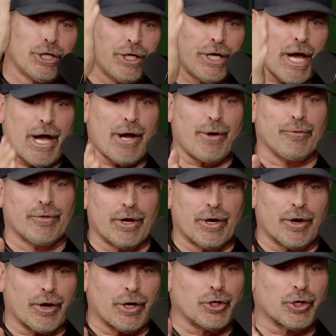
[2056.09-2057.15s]
down
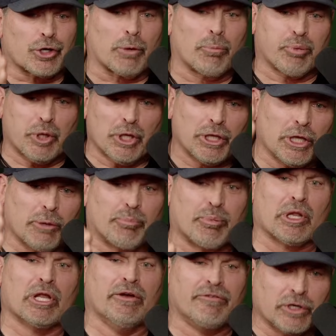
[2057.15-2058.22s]
there, and you're completely
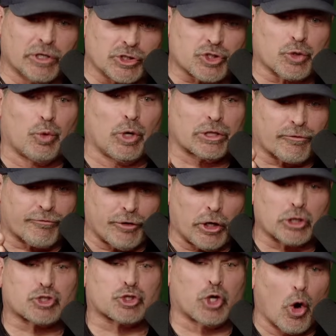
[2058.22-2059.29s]
oblivious to what the
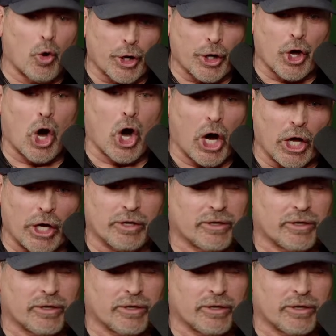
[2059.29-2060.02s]
fuck's going on."